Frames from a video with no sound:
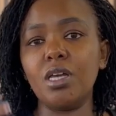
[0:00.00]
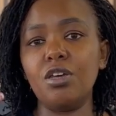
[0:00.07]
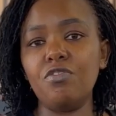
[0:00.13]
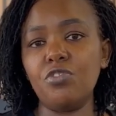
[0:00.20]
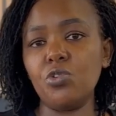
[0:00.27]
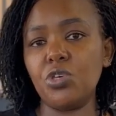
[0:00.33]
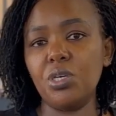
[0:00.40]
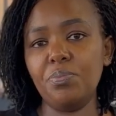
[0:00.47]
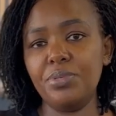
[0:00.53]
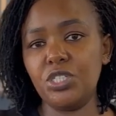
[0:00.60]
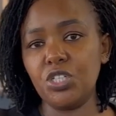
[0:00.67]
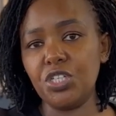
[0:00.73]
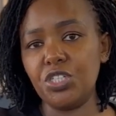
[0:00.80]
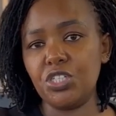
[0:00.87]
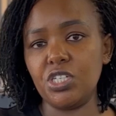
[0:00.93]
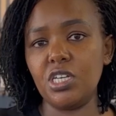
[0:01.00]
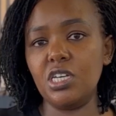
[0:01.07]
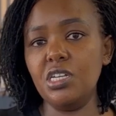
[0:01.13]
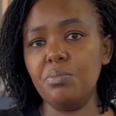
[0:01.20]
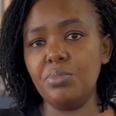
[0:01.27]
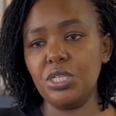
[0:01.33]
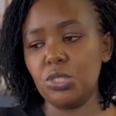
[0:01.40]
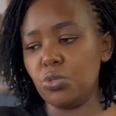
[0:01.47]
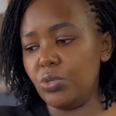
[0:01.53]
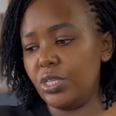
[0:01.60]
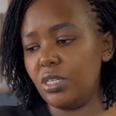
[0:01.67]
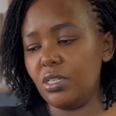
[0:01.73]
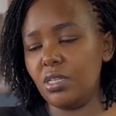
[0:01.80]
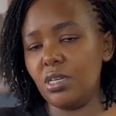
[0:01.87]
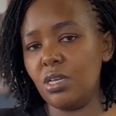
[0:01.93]
If you keep changing in
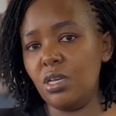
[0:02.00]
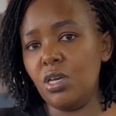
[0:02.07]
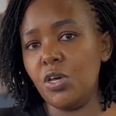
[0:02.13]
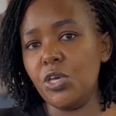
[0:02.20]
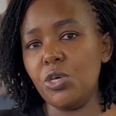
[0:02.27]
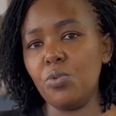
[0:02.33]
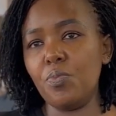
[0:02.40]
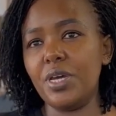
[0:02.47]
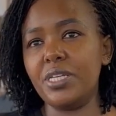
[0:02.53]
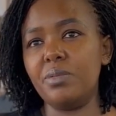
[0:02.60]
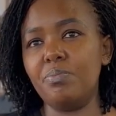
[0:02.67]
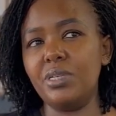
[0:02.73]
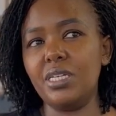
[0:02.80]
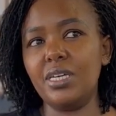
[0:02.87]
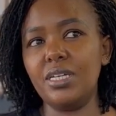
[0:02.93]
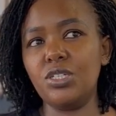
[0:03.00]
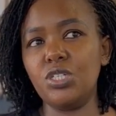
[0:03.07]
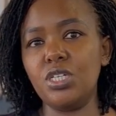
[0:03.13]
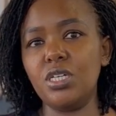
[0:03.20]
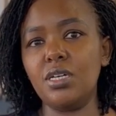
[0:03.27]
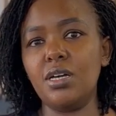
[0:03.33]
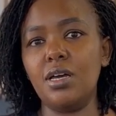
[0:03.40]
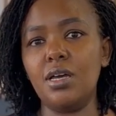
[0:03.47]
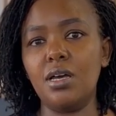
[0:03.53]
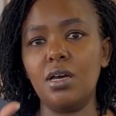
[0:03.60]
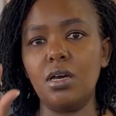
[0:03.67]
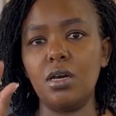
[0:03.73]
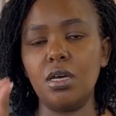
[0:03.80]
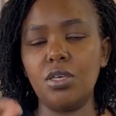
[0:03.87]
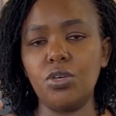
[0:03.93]
between, you might be getting
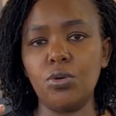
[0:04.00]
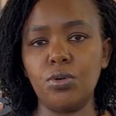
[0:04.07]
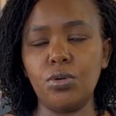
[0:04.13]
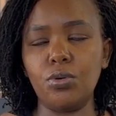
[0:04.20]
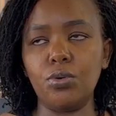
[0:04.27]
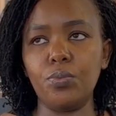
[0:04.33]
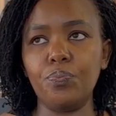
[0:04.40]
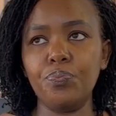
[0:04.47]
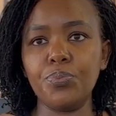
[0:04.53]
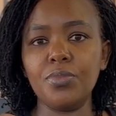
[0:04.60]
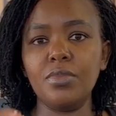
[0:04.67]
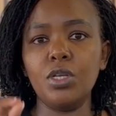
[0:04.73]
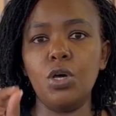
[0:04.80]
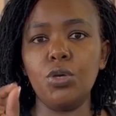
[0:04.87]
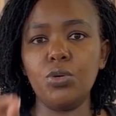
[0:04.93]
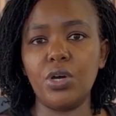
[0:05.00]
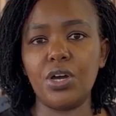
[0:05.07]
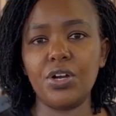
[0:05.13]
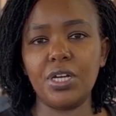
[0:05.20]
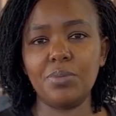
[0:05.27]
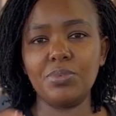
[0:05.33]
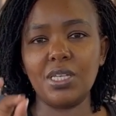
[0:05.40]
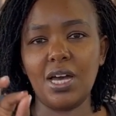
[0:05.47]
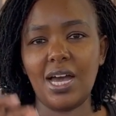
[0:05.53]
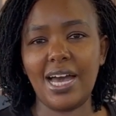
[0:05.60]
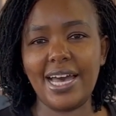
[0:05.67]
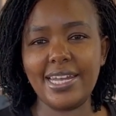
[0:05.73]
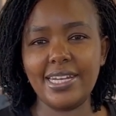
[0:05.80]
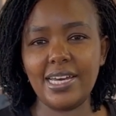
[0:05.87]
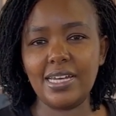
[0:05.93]
your your crepes are
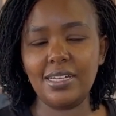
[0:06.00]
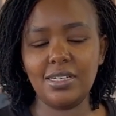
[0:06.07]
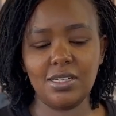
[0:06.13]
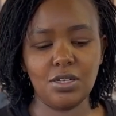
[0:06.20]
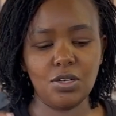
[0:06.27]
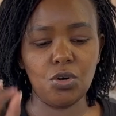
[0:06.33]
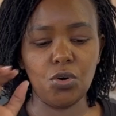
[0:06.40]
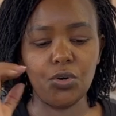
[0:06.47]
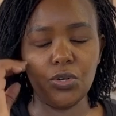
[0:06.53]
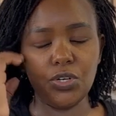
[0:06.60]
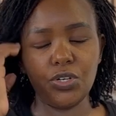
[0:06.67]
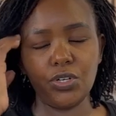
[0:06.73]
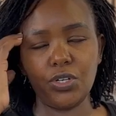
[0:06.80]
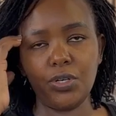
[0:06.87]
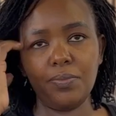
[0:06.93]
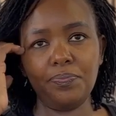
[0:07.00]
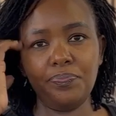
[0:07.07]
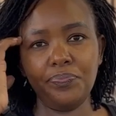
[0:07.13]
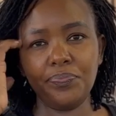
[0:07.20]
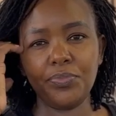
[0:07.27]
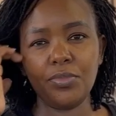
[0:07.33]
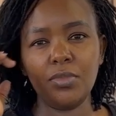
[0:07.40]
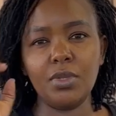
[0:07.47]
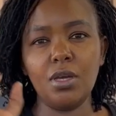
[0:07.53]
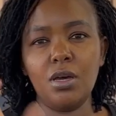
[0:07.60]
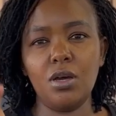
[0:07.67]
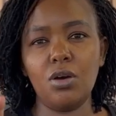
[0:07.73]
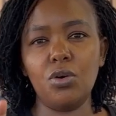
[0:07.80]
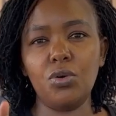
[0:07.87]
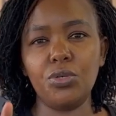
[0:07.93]
harder, or
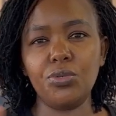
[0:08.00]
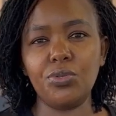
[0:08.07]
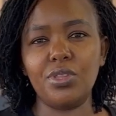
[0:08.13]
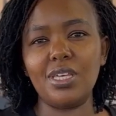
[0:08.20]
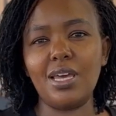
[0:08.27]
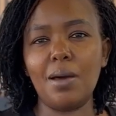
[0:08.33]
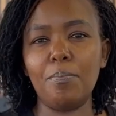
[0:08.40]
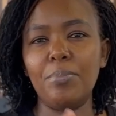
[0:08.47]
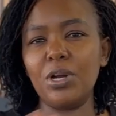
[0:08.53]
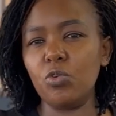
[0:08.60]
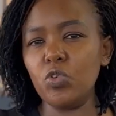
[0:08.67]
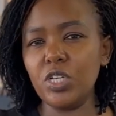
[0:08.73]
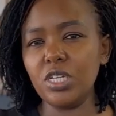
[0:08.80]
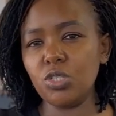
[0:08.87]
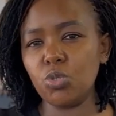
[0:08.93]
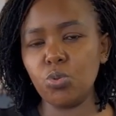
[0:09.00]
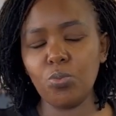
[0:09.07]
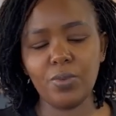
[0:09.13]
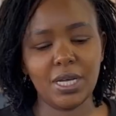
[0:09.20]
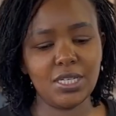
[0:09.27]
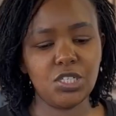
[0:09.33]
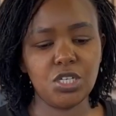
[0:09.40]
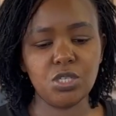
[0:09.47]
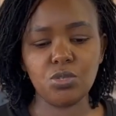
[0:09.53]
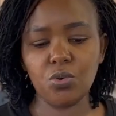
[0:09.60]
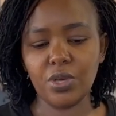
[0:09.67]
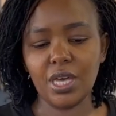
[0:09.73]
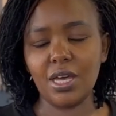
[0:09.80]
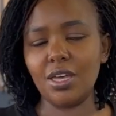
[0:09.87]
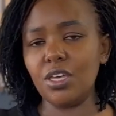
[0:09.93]
they are browning too much. So
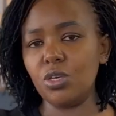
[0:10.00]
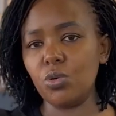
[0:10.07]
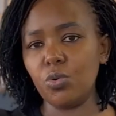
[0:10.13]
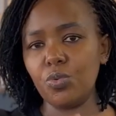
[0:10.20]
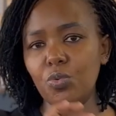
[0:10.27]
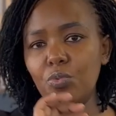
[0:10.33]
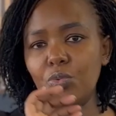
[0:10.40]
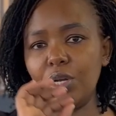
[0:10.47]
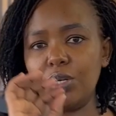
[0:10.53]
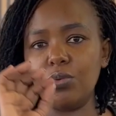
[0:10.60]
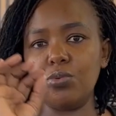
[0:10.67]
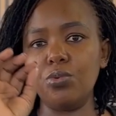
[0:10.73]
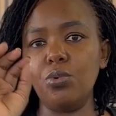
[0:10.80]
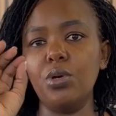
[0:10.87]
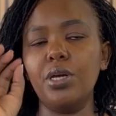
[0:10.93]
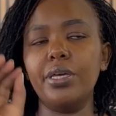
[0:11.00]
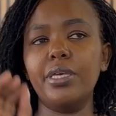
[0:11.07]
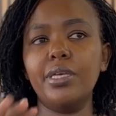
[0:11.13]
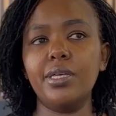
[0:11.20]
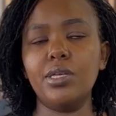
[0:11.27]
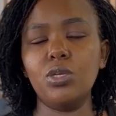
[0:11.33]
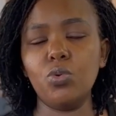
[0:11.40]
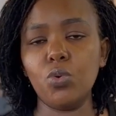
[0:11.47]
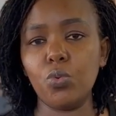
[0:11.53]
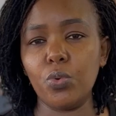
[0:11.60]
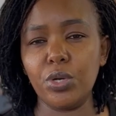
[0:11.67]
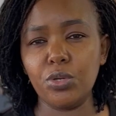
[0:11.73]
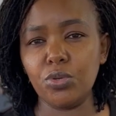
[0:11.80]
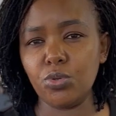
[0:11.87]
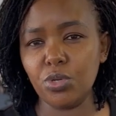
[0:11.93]
yeah, when you're
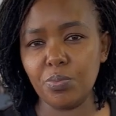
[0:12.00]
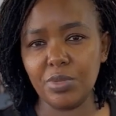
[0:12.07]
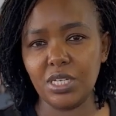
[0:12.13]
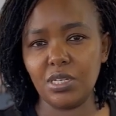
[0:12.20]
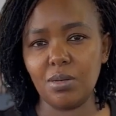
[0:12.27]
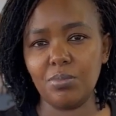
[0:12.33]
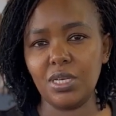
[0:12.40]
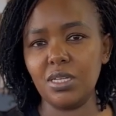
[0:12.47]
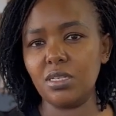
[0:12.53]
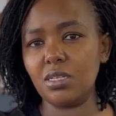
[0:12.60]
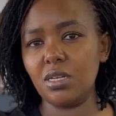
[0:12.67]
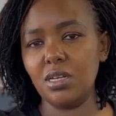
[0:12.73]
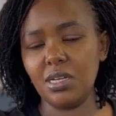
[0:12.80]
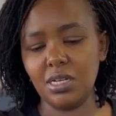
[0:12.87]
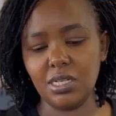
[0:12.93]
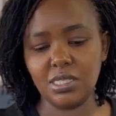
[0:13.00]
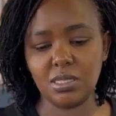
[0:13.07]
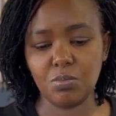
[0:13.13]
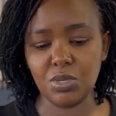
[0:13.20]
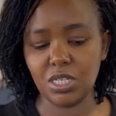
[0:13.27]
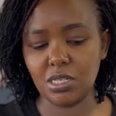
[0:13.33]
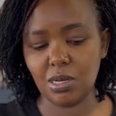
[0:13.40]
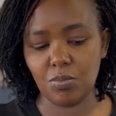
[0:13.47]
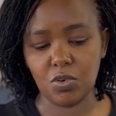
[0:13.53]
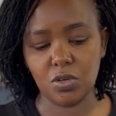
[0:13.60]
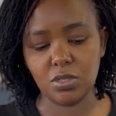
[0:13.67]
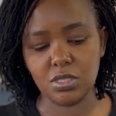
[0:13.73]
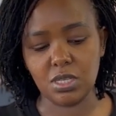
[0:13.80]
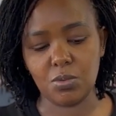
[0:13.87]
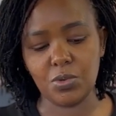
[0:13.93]
doing medium heat, it's medium
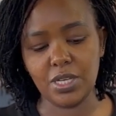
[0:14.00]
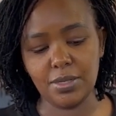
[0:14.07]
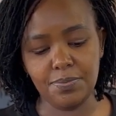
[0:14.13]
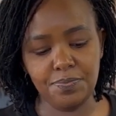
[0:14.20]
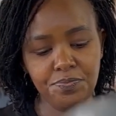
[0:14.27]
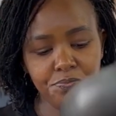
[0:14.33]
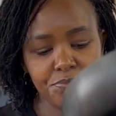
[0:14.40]
all the way.